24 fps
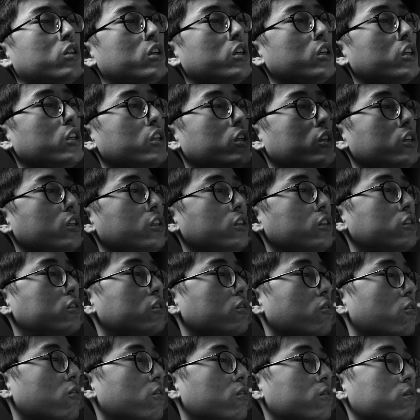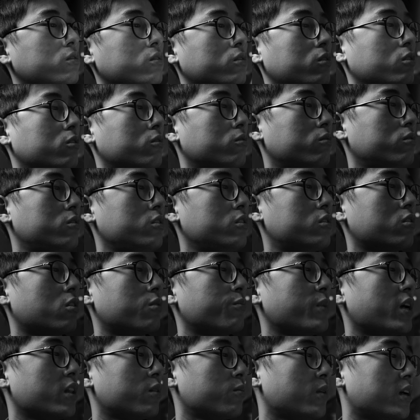these or oh, these
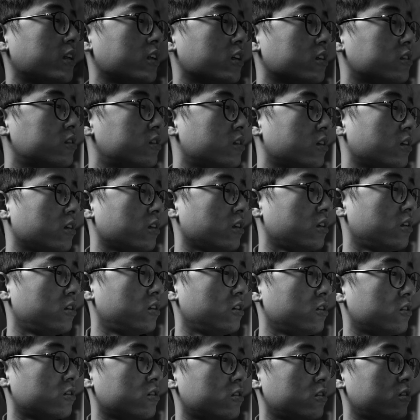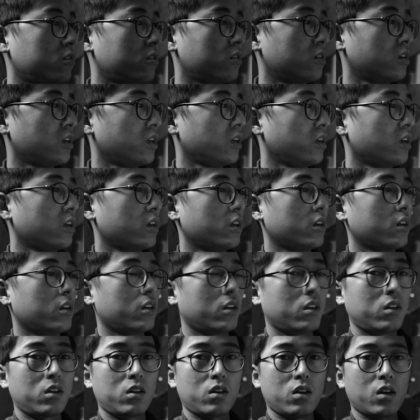are mathematics and here.
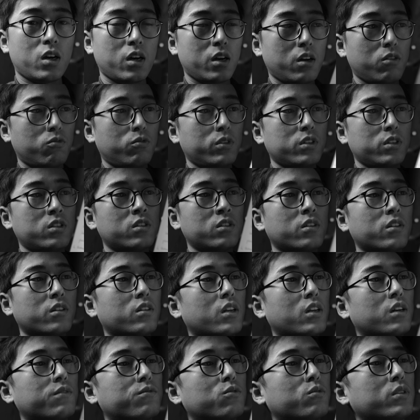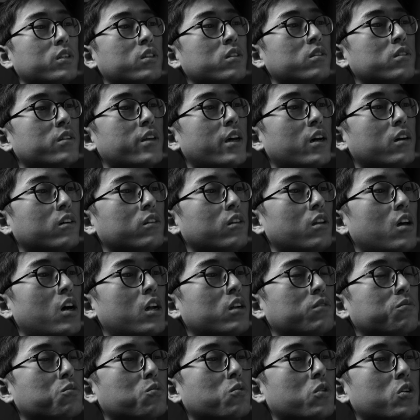I've written I've written down a lot
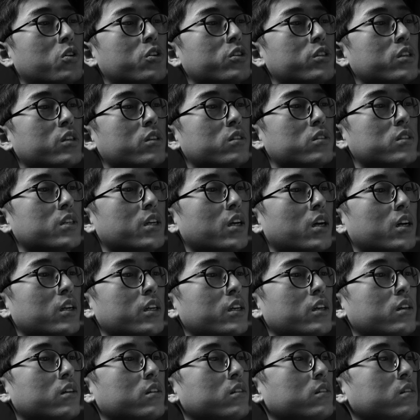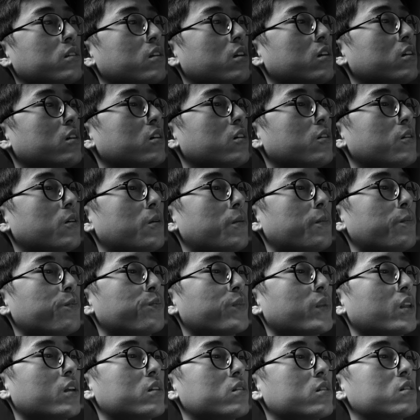of words in Italian. Uh,
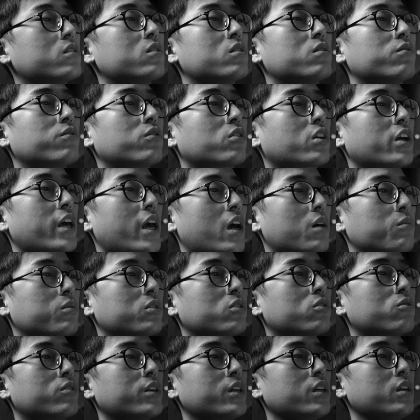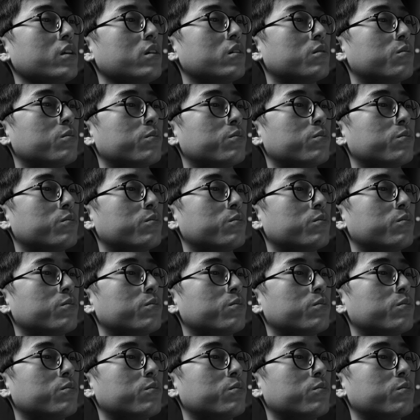this is vocabulary.